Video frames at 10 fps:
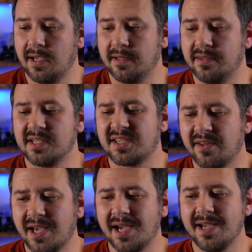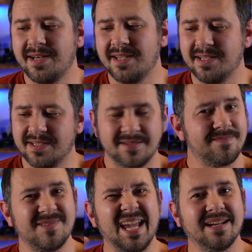And this line is
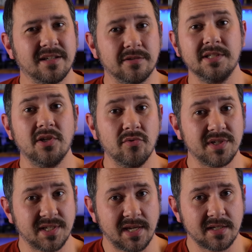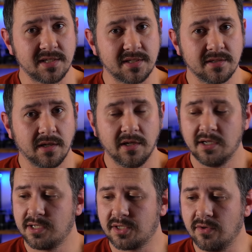technically unisex,
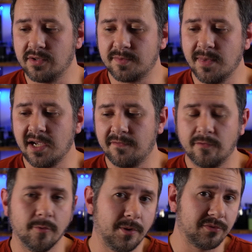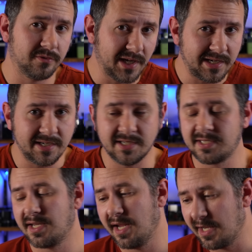so it's made for both
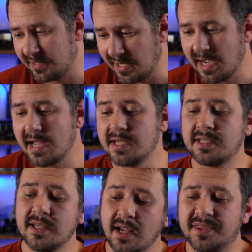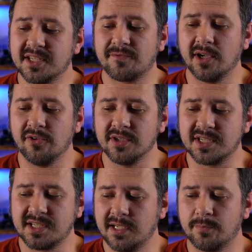ladies and guys, but this
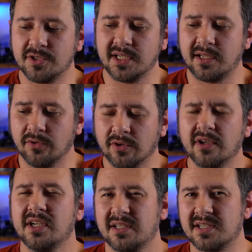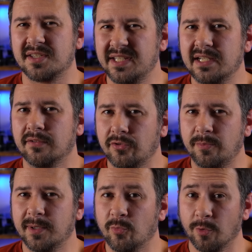fragrance in particular does lean a little
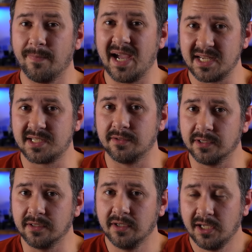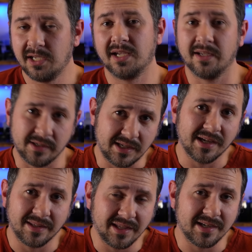bit more masculine. And
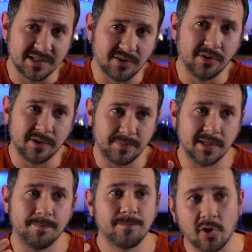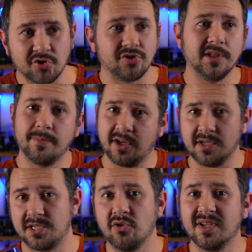again, that is going to be partially
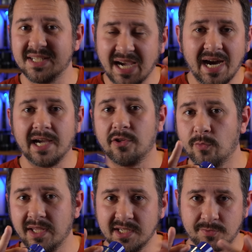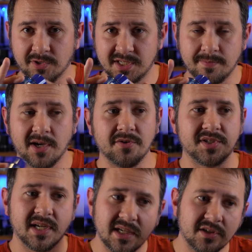because you can tie the way this one
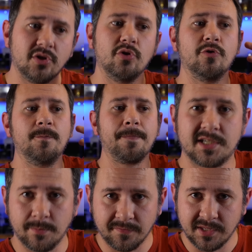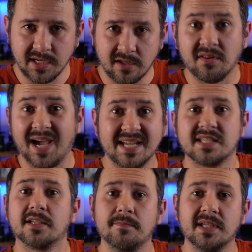smells into some of the
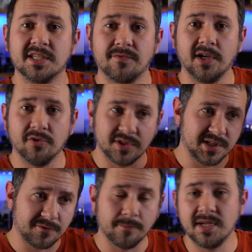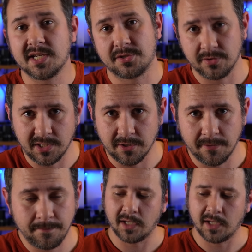classic men's fragrances from yesteryear.